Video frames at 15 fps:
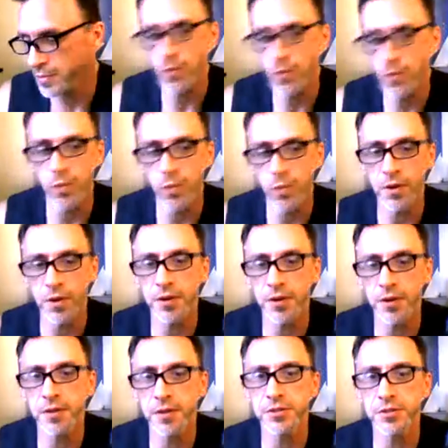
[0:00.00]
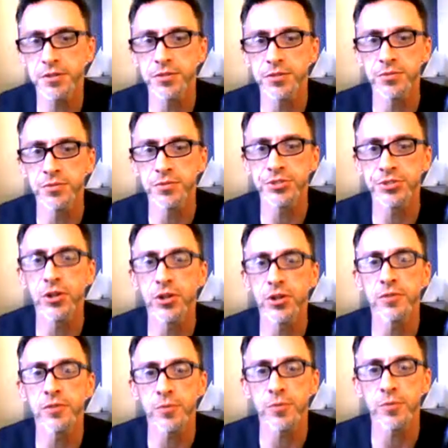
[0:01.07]
We are here to solve a
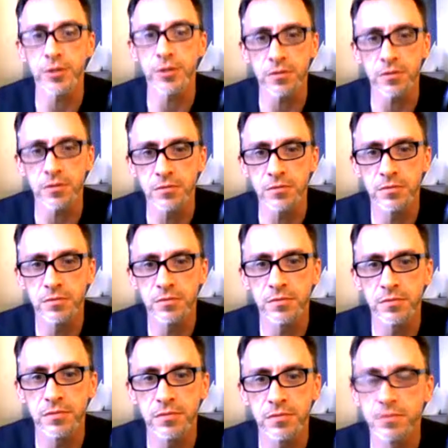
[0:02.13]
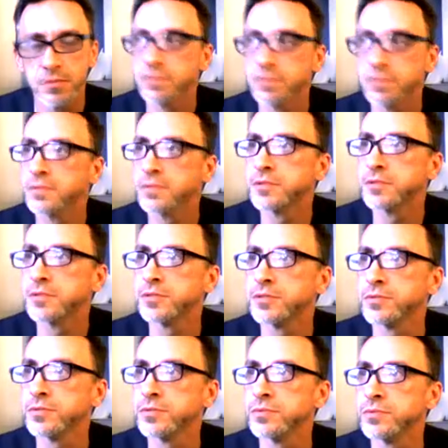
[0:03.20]
riddle,
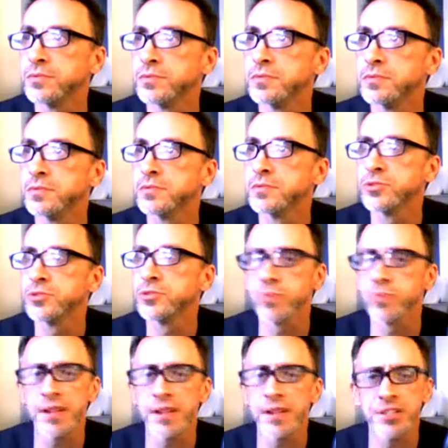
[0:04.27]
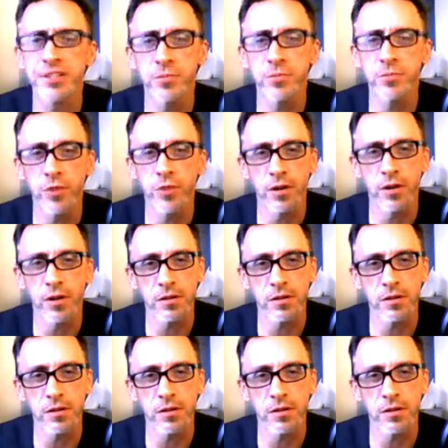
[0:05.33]
to right some wrong,